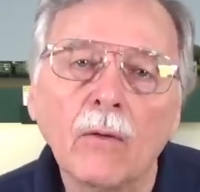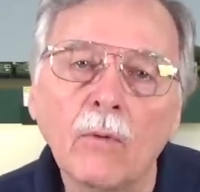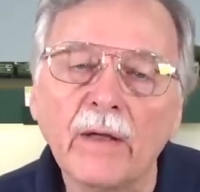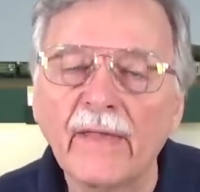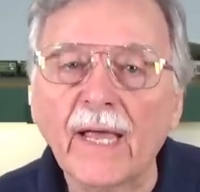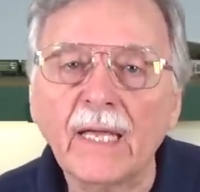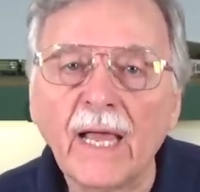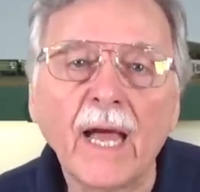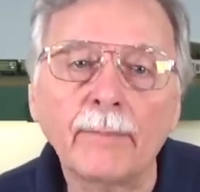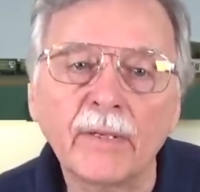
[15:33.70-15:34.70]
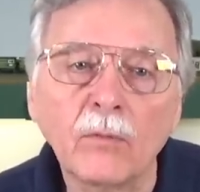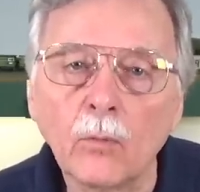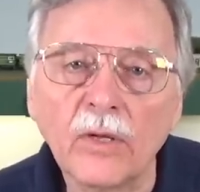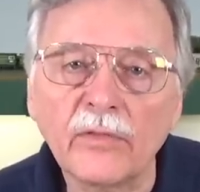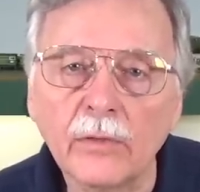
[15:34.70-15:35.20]
Well, that can happen
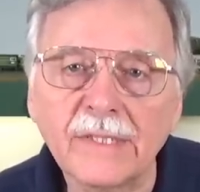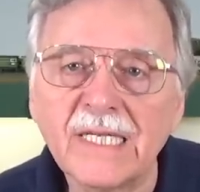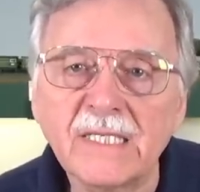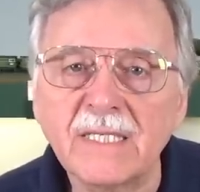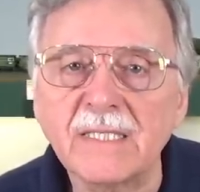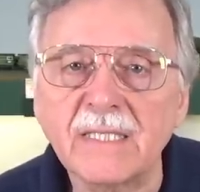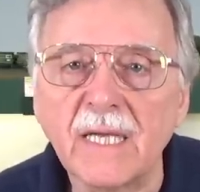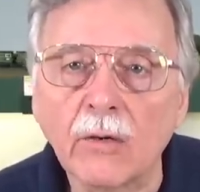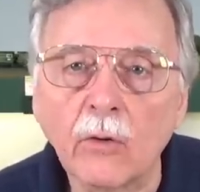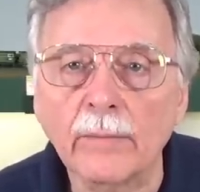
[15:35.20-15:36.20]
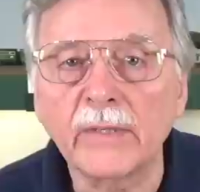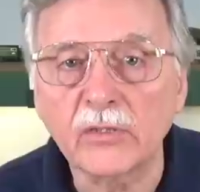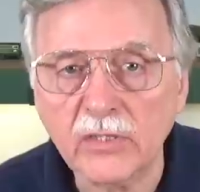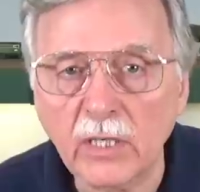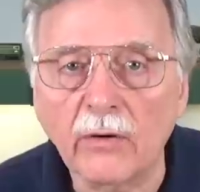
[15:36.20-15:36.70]
with your DCC
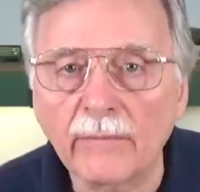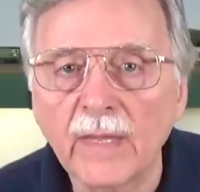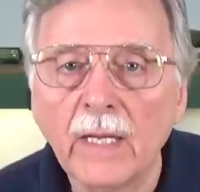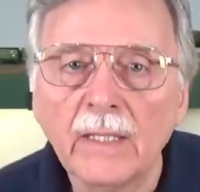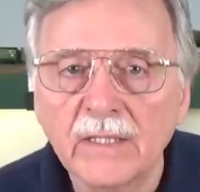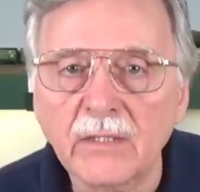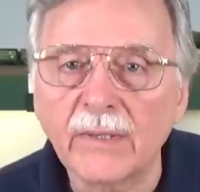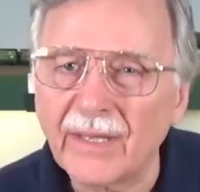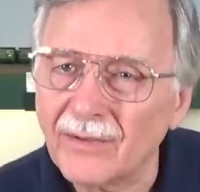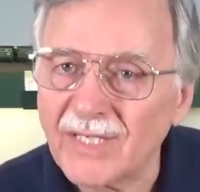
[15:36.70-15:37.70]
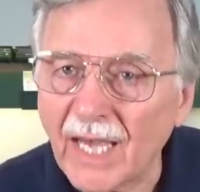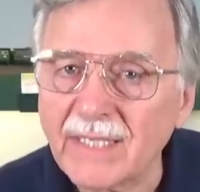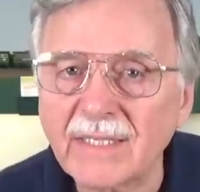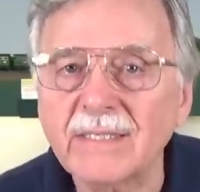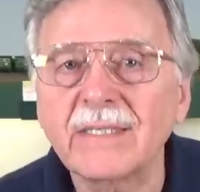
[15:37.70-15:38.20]
equipment too. So in those
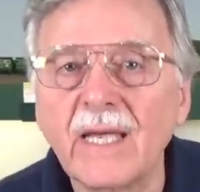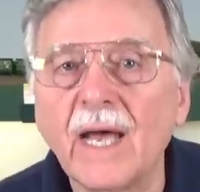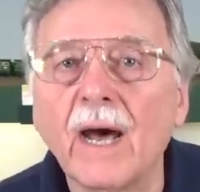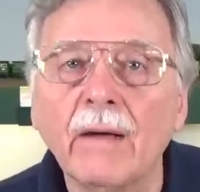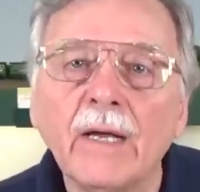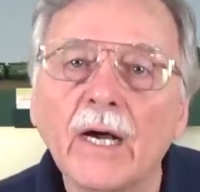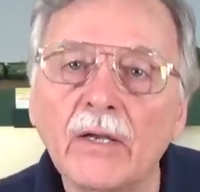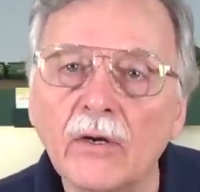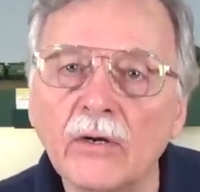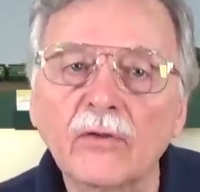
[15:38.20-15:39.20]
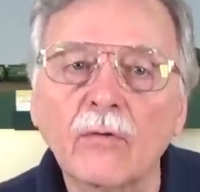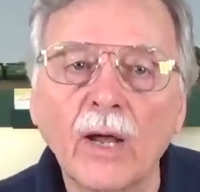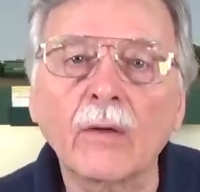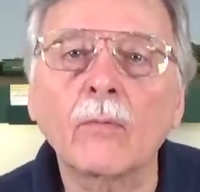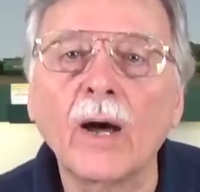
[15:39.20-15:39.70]
cases, yeah, an earth
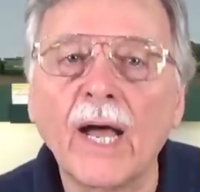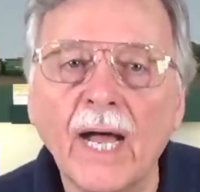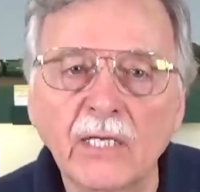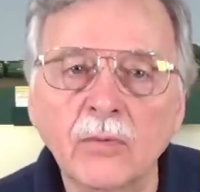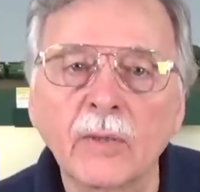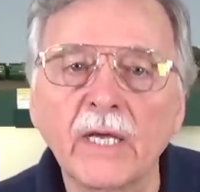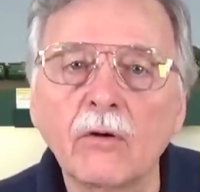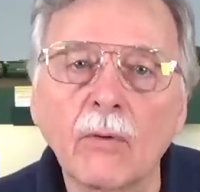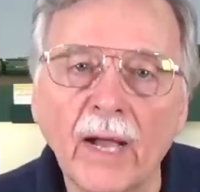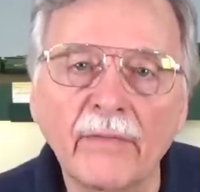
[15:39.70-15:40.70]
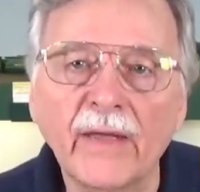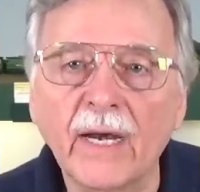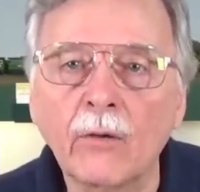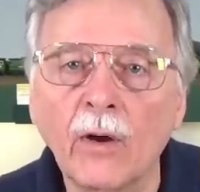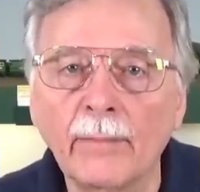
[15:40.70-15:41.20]
ground will actually ground
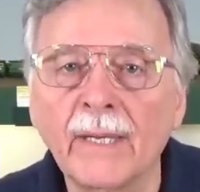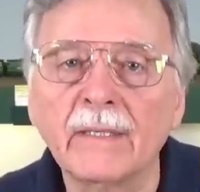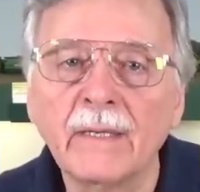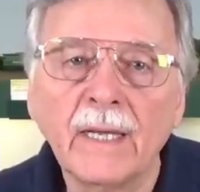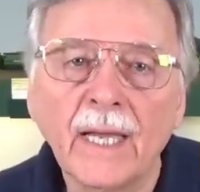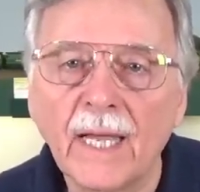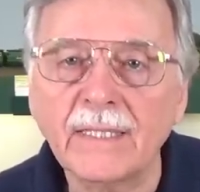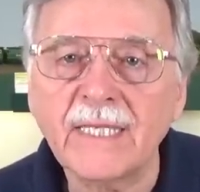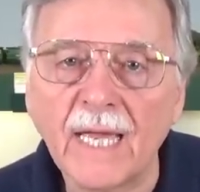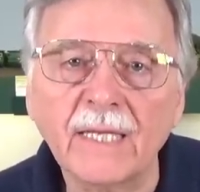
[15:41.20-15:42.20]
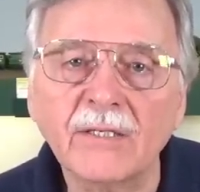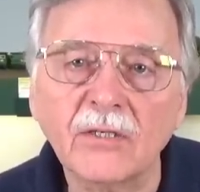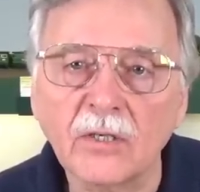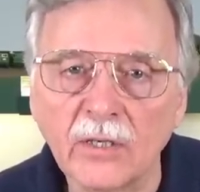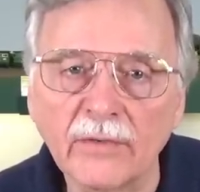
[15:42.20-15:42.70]
that equipment and take it
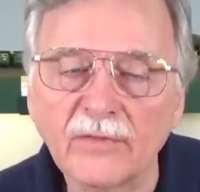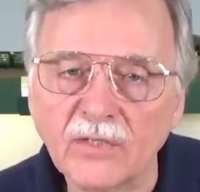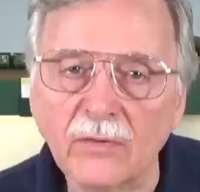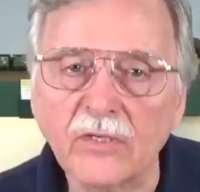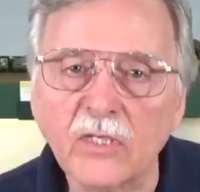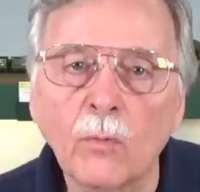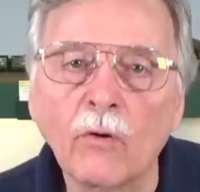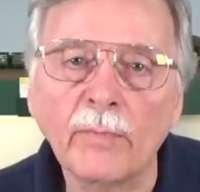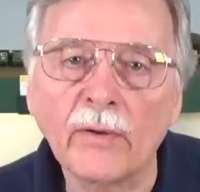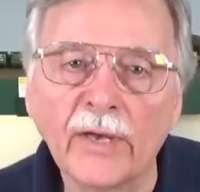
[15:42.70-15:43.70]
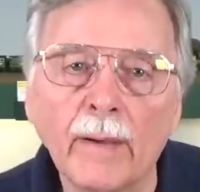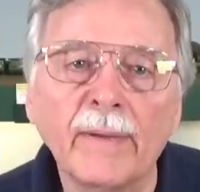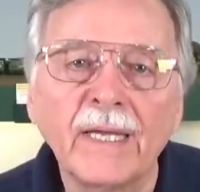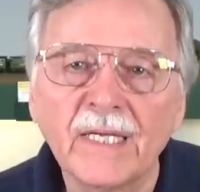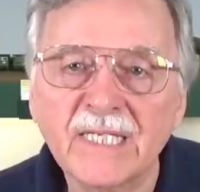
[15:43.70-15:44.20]
to earth so that you won't build
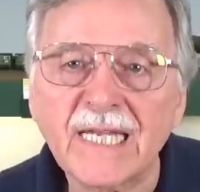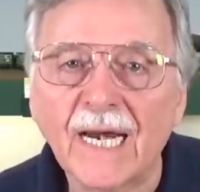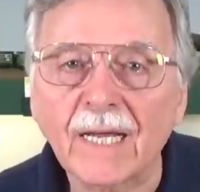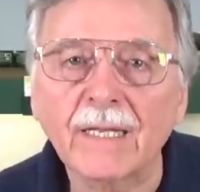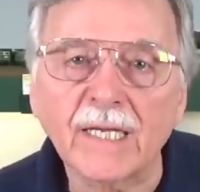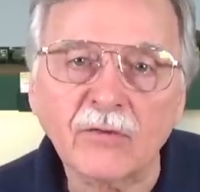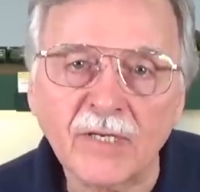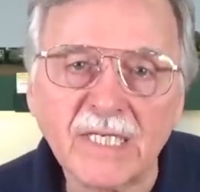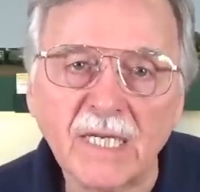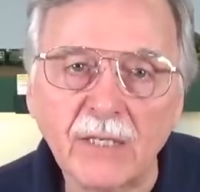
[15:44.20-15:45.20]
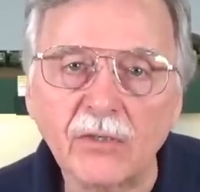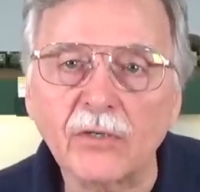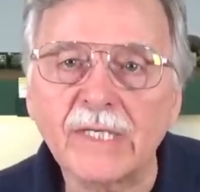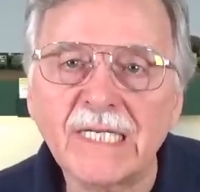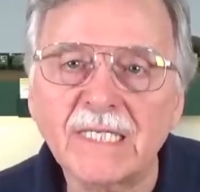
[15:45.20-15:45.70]
up static electricity in
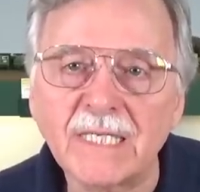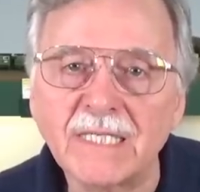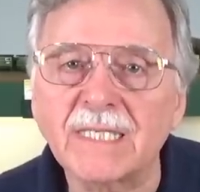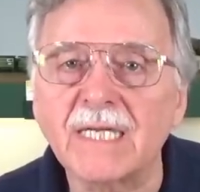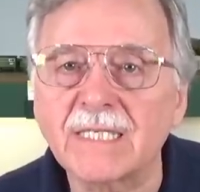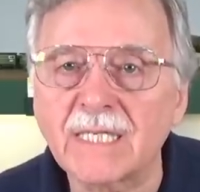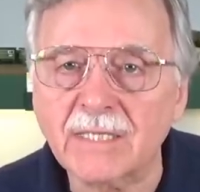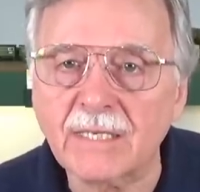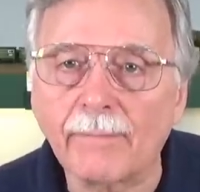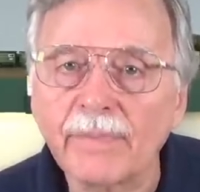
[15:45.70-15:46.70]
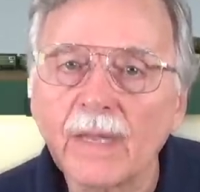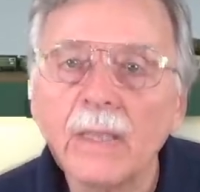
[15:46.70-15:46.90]
your DCC system.